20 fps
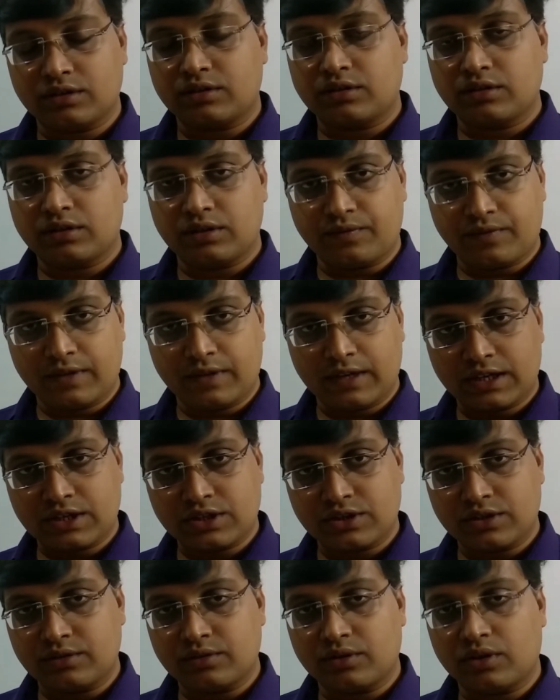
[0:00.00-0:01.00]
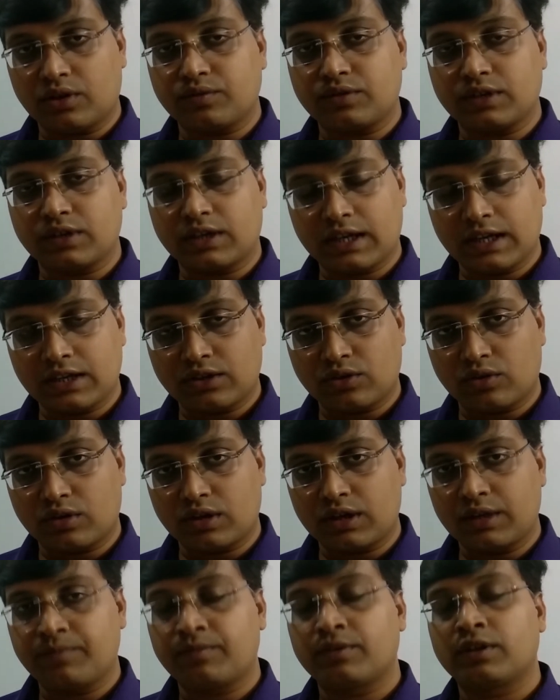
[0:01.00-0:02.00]
deflection of the cathode
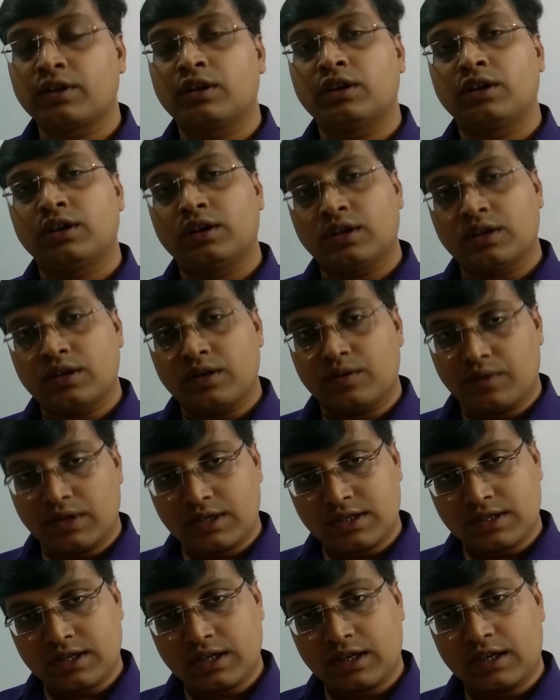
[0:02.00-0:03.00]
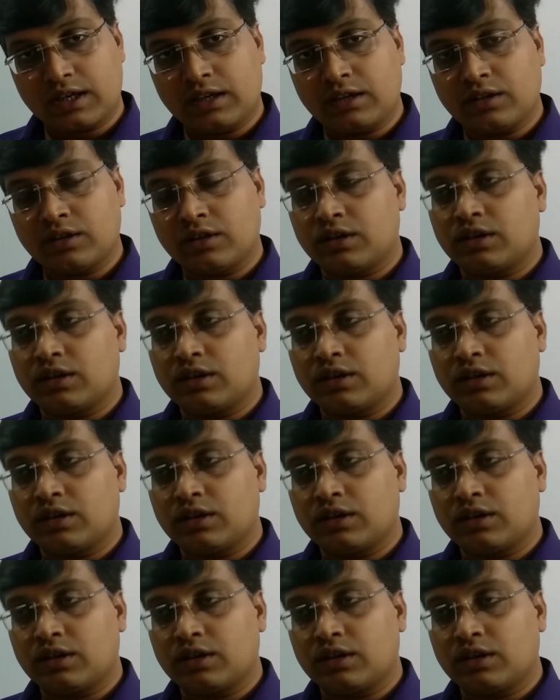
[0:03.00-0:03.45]
ray. Once again,